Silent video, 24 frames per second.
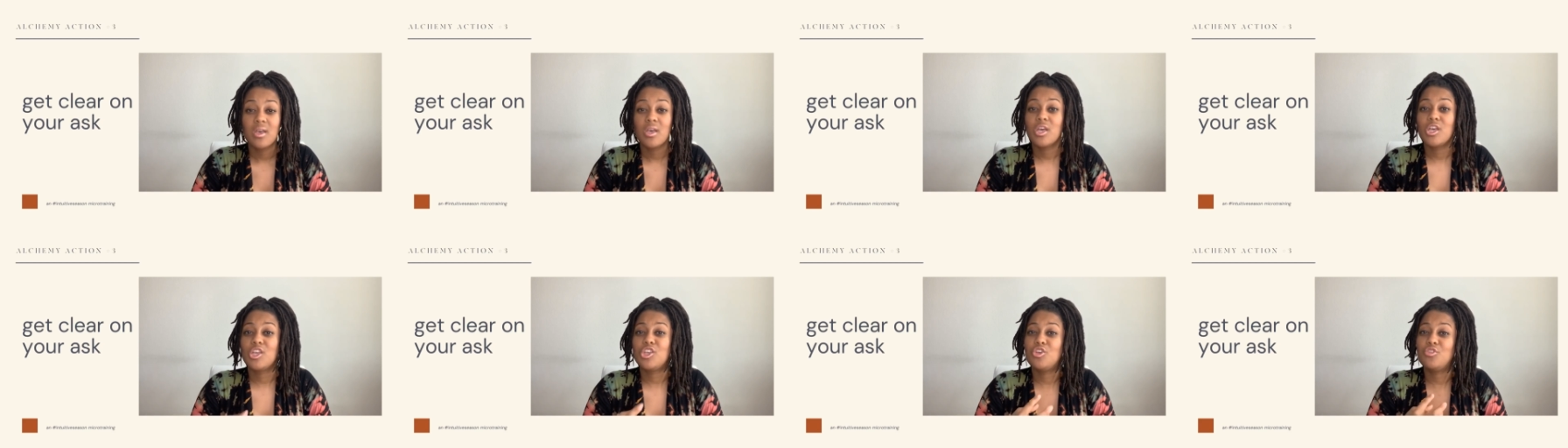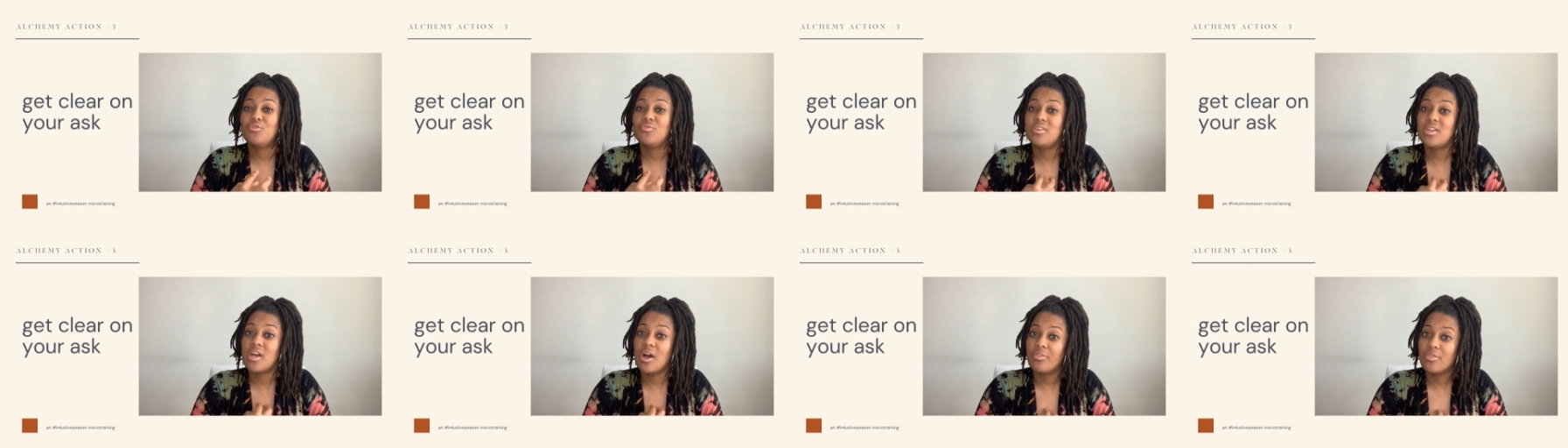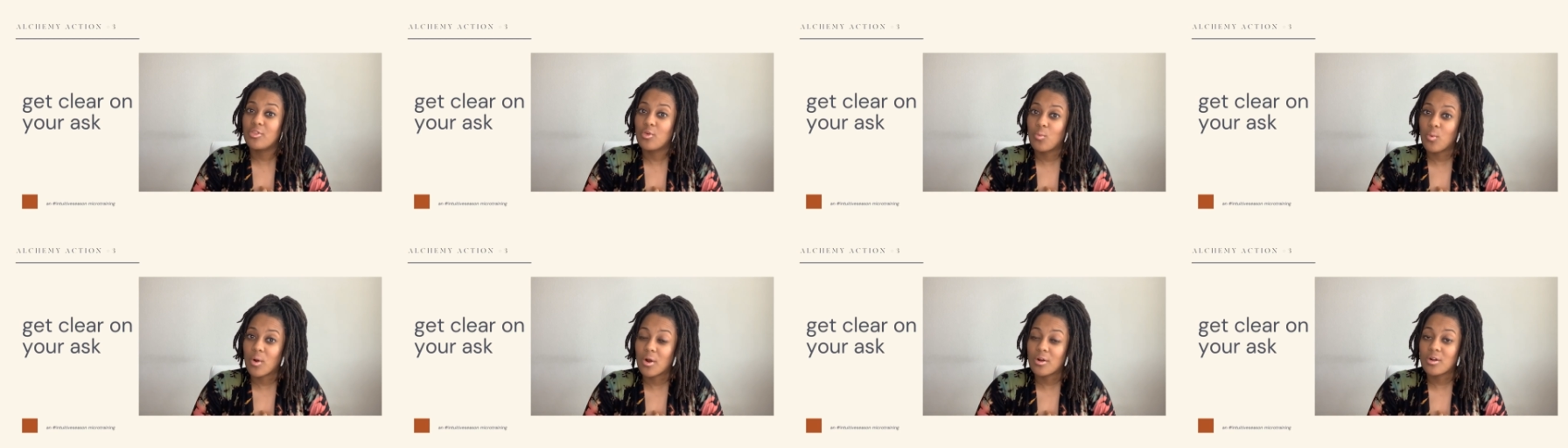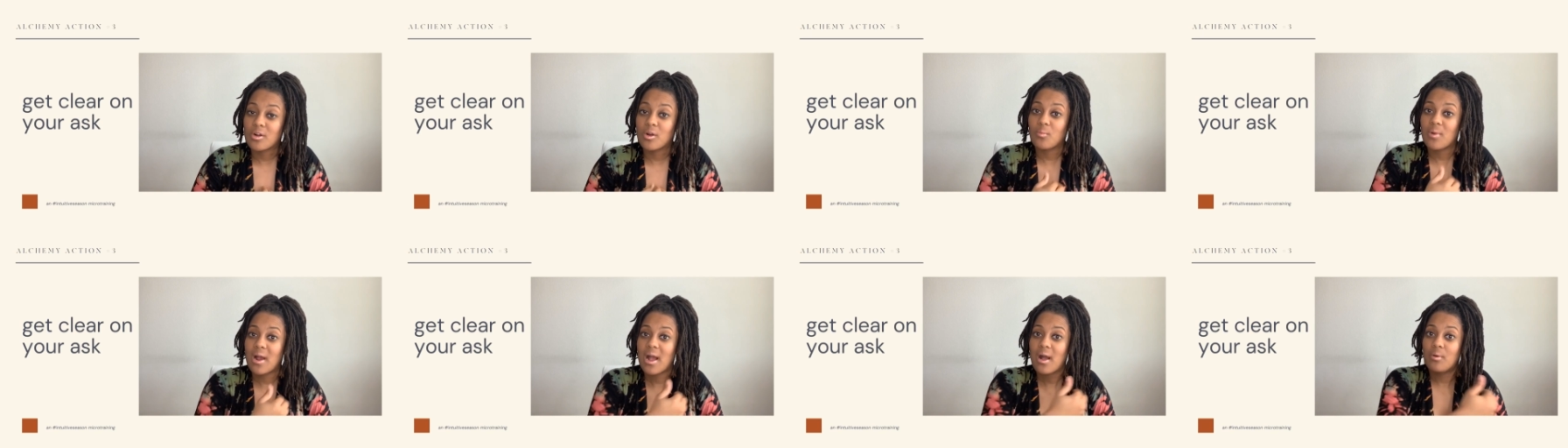and you've done the
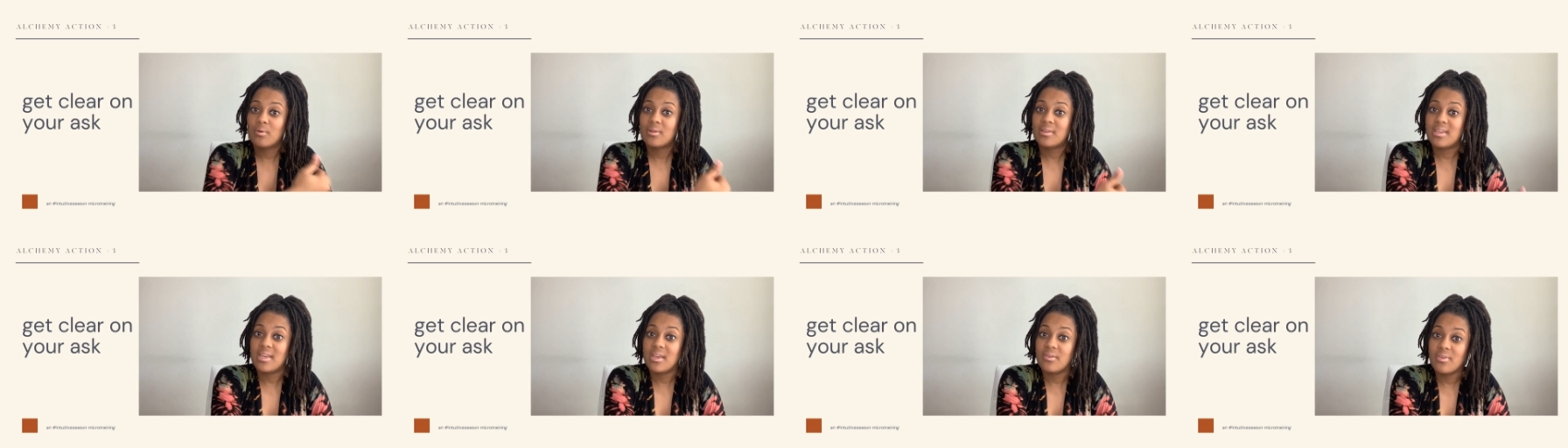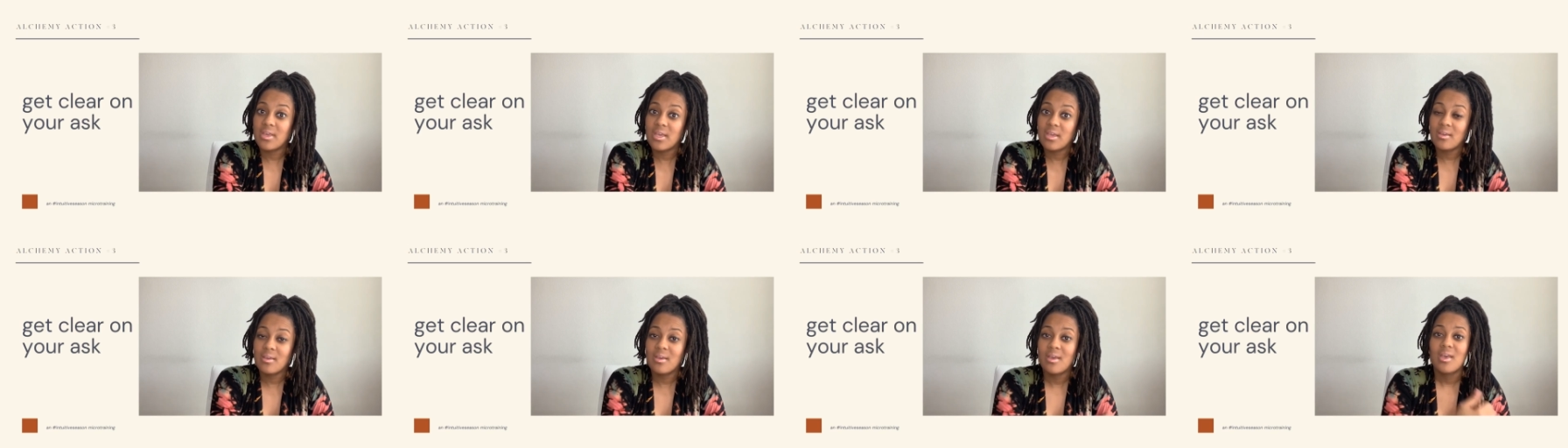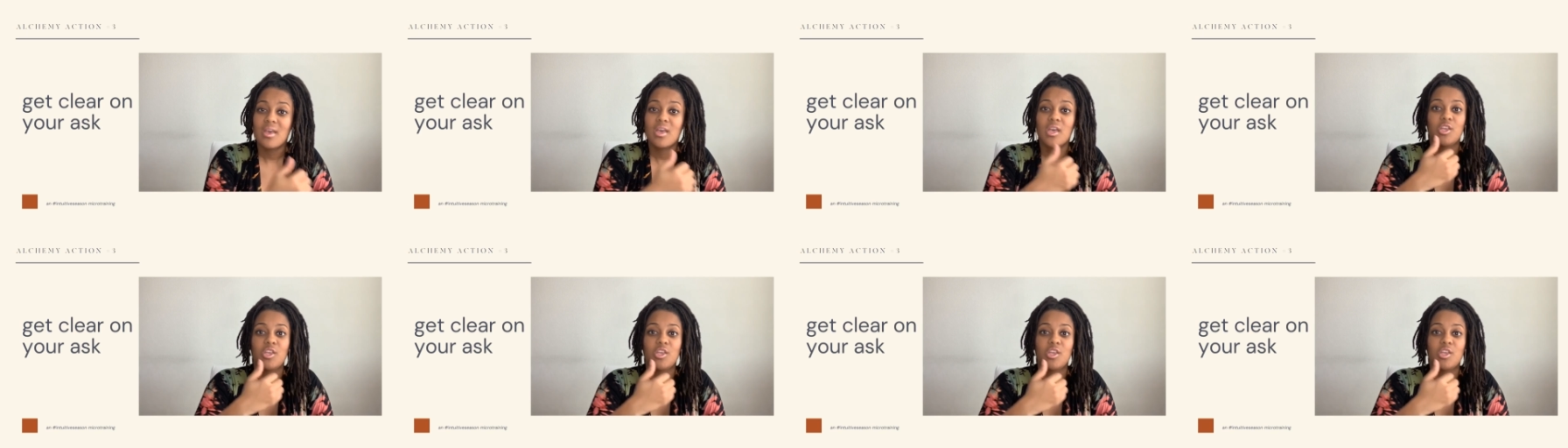work around giving,